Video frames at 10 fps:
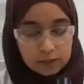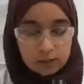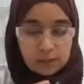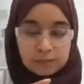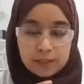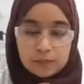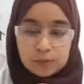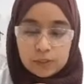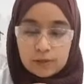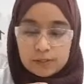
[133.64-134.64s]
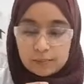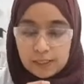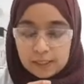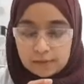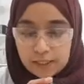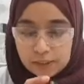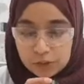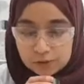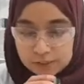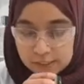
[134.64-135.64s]
the eyepiece also has a magnification
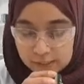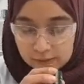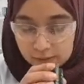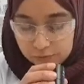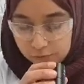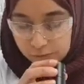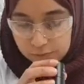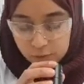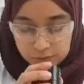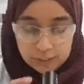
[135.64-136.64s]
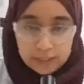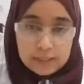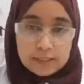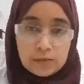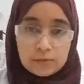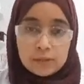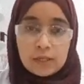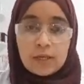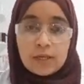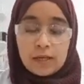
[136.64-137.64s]
of 10. Therefore, I'm looking at the cells
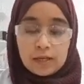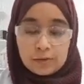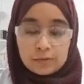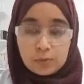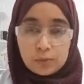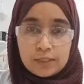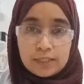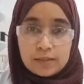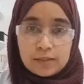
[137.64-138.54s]
at 40